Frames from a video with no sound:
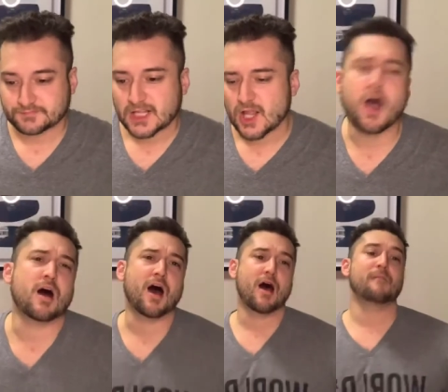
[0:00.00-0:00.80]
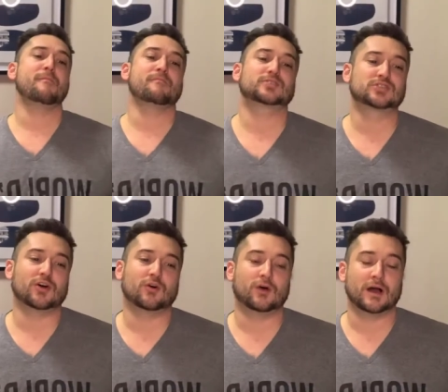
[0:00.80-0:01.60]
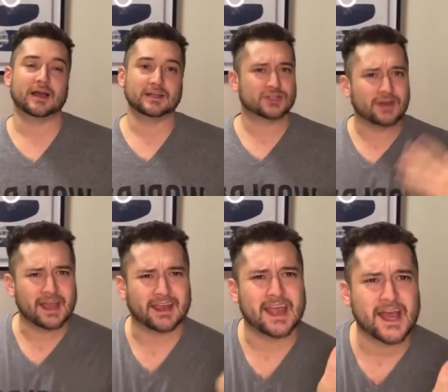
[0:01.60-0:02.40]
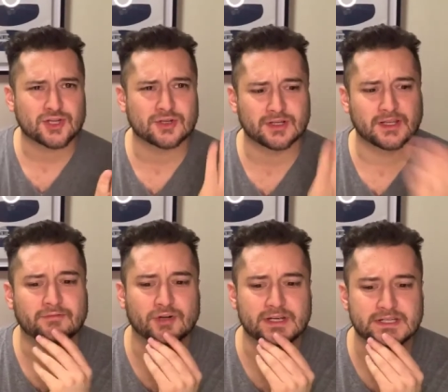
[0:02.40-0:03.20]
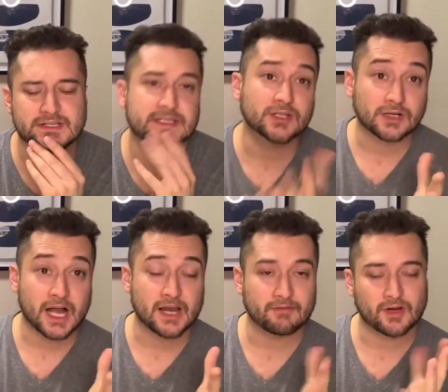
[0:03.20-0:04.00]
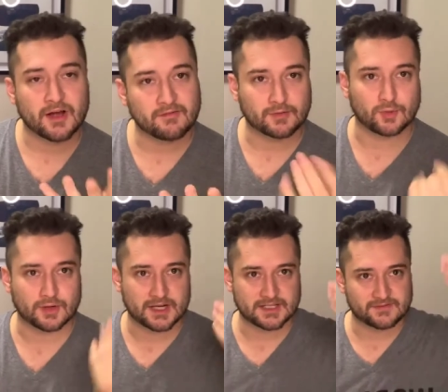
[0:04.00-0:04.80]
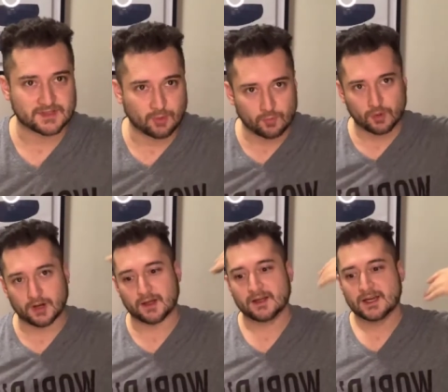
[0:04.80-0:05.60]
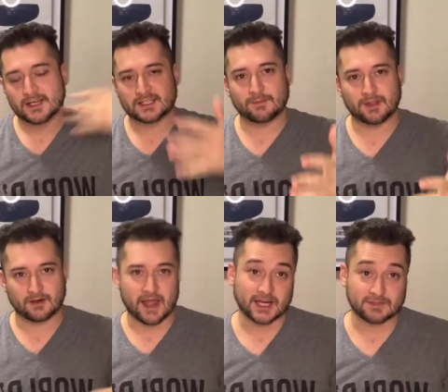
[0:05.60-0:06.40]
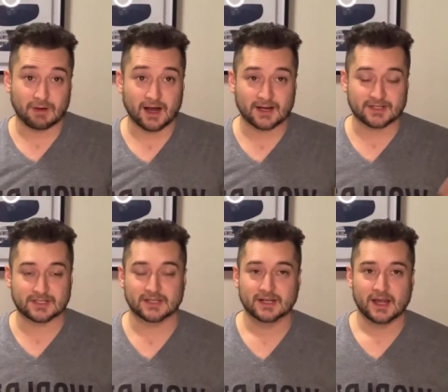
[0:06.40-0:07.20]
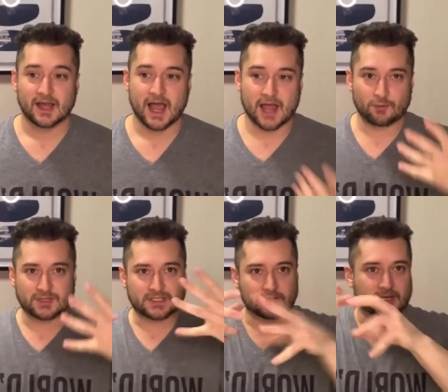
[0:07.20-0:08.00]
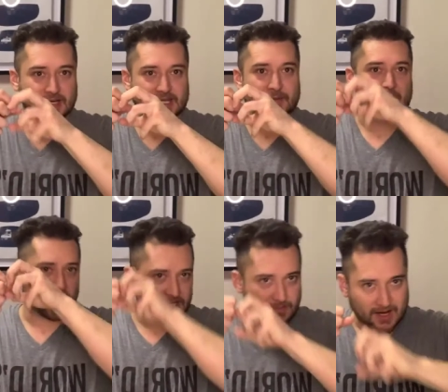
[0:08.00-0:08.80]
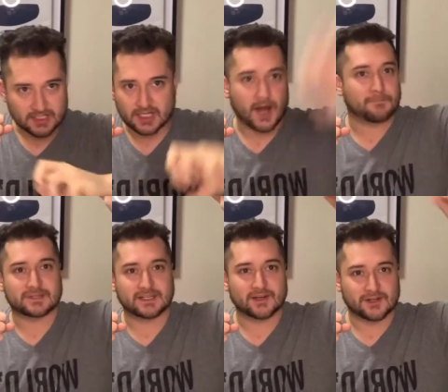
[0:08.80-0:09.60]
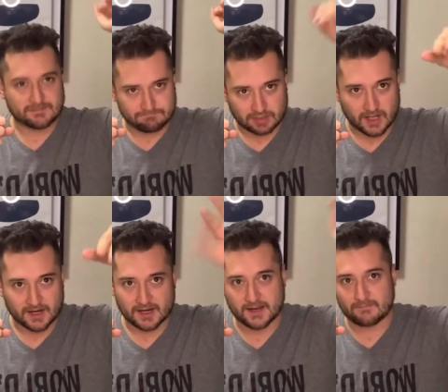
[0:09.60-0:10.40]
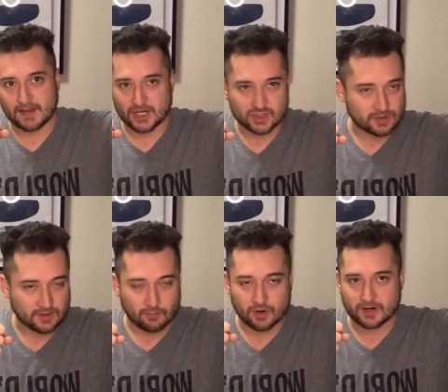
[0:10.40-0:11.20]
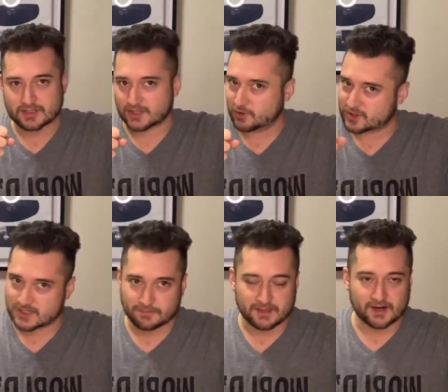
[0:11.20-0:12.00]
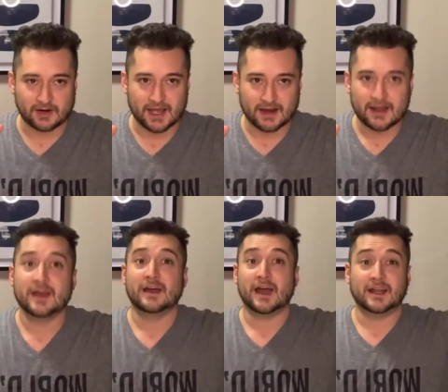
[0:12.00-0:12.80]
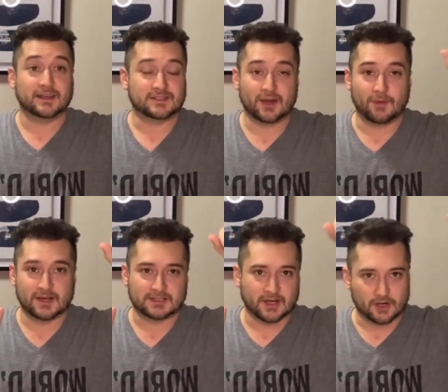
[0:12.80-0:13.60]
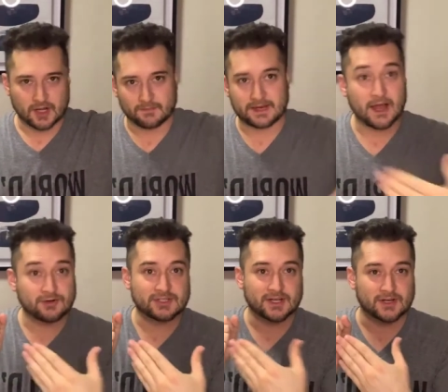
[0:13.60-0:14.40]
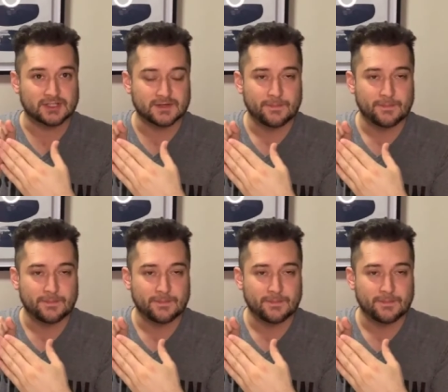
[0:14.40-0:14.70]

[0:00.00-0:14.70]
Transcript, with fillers: Um, so, so yeah, cash on delivery is still kind of uncomfortable because if someone were to send me their Xbox, I would still need to take my Xbox upstairs, plug it in, make sure it works, and hooks up the internet, and then 10 minutes later come downstairs